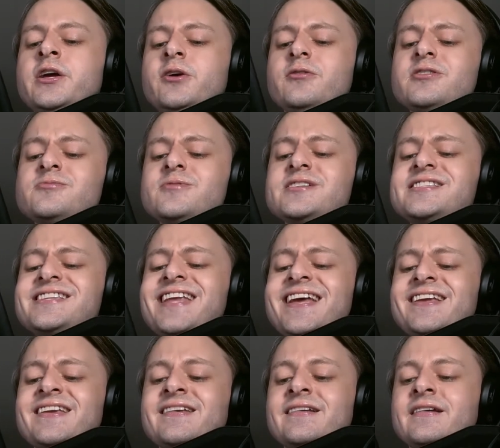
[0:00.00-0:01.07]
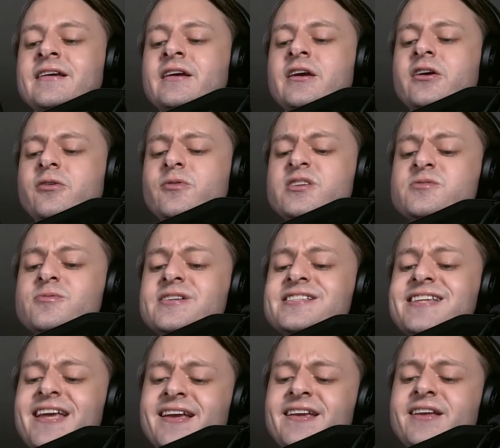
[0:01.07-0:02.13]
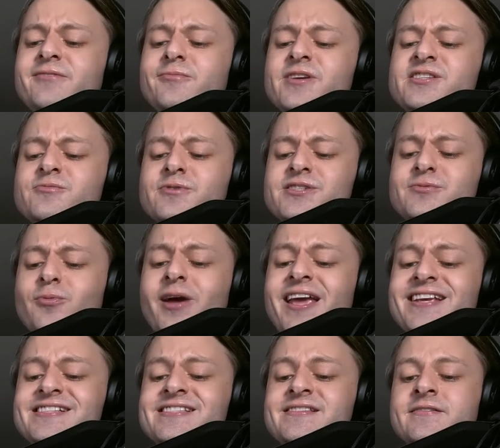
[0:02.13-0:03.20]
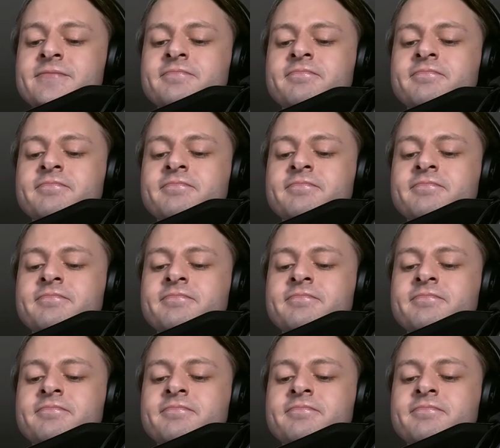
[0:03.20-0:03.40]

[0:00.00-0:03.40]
which was neck and which was waist.